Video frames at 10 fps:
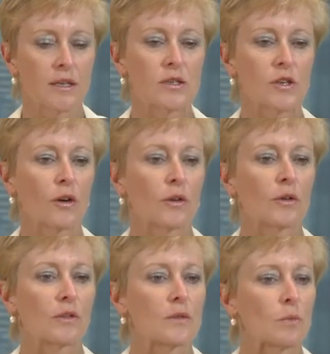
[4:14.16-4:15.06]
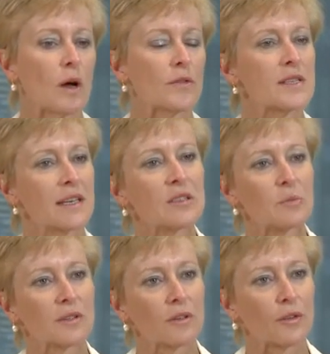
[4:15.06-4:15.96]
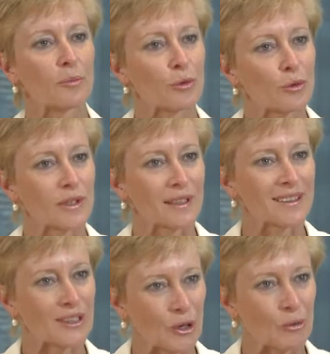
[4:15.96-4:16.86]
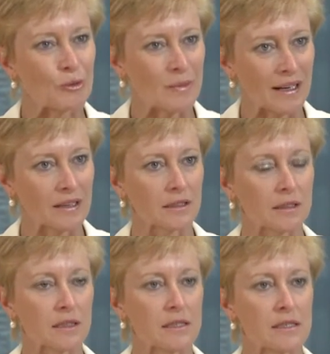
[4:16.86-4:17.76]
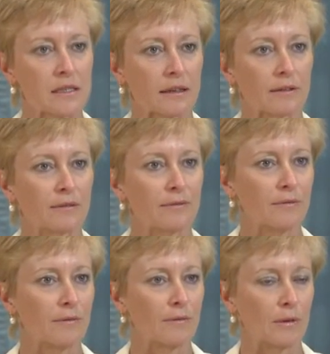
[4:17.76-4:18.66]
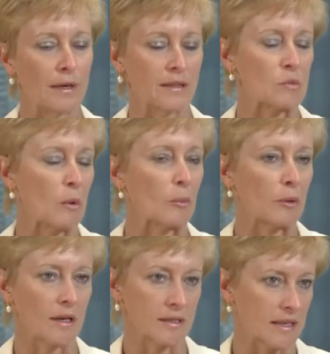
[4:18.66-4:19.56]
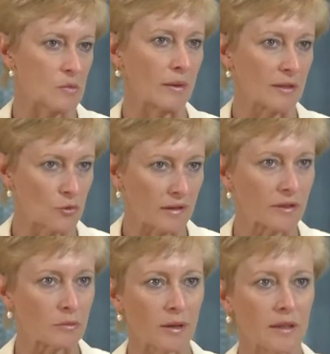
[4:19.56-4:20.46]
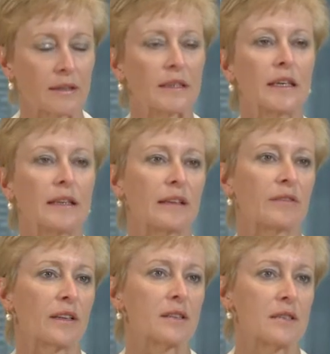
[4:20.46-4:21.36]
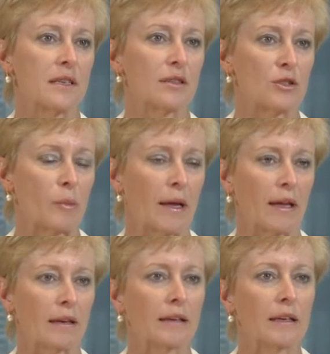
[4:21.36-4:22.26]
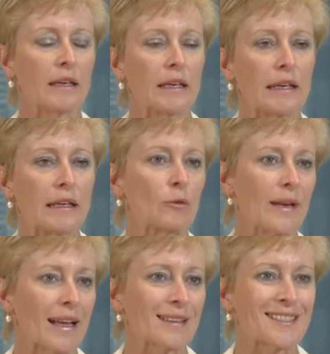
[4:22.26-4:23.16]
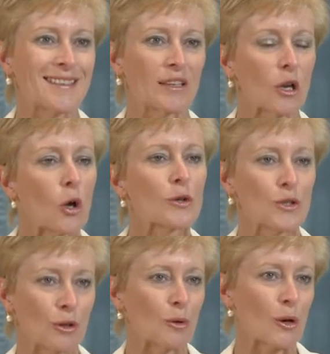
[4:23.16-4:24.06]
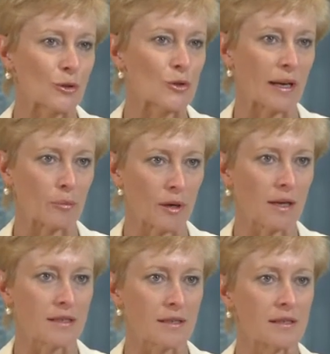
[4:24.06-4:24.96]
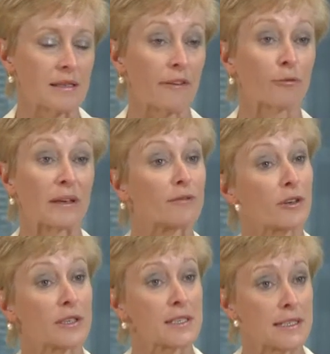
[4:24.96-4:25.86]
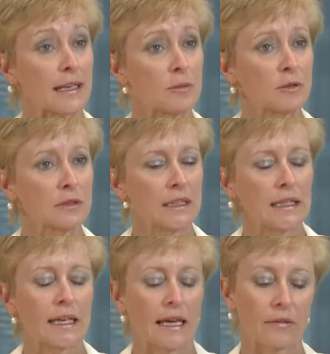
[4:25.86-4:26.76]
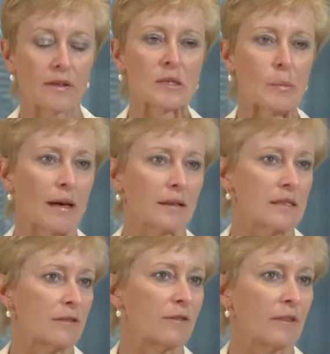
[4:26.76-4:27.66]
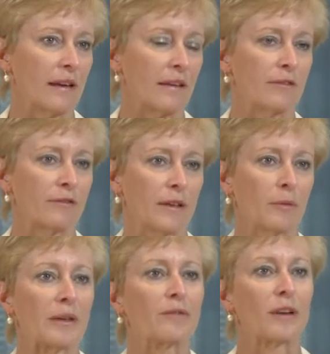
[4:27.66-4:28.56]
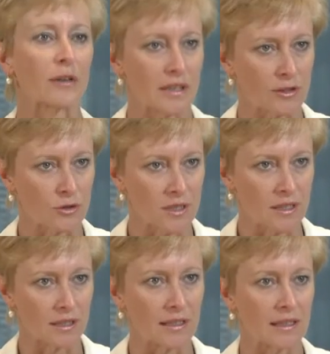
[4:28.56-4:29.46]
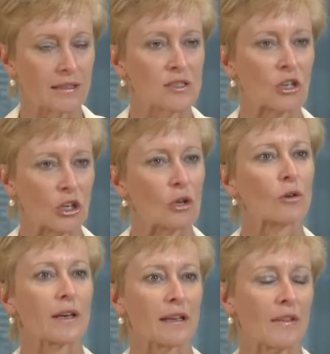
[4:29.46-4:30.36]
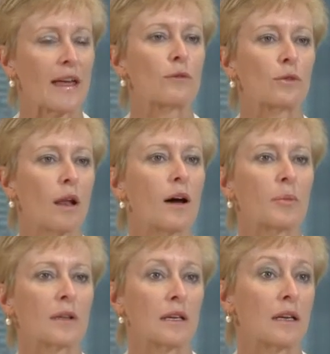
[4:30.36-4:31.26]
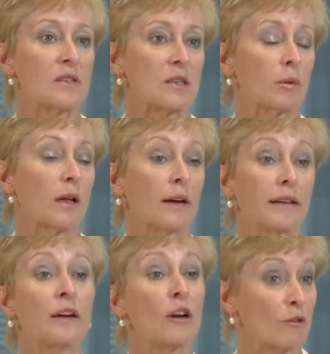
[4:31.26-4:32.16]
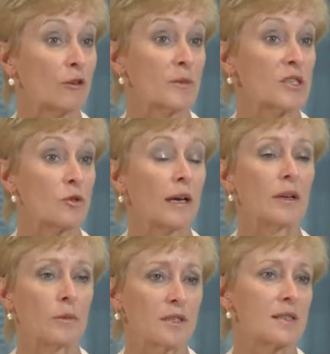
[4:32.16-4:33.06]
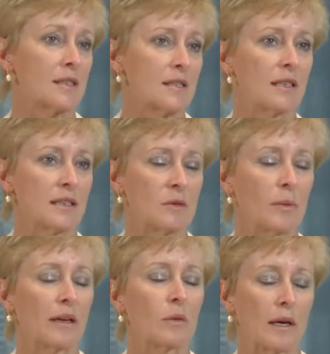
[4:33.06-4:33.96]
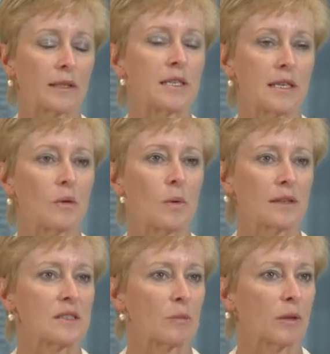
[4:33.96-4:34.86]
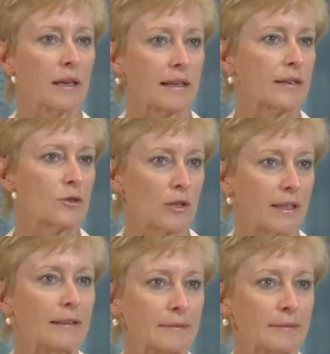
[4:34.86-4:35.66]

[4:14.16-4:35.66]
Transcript: So while the sentiment on the broader global market is around spot price has been driven by the events in Japan, in reality, the long-term contract prices have been very stable, and these partners have been very interested in securing that reliability of supply from Australia, which is considered to be a tier one supply country.